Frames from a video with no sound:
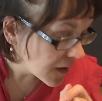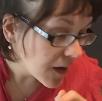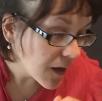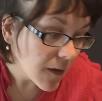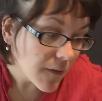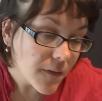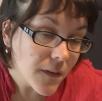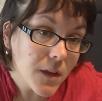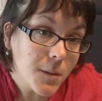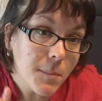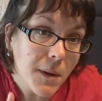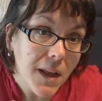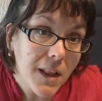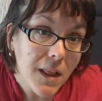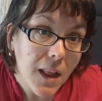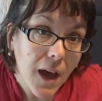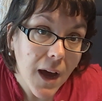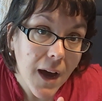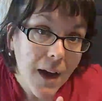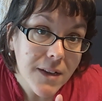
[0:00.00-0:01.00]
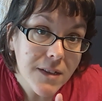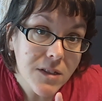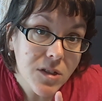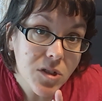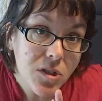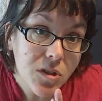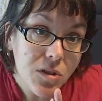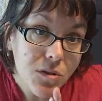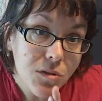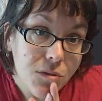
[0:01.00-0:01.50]
And then my last
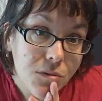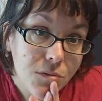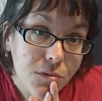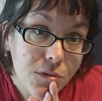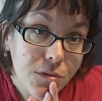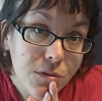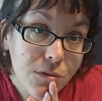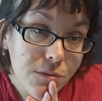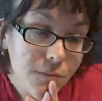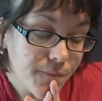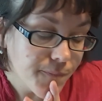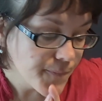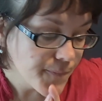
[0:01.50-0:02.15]
two,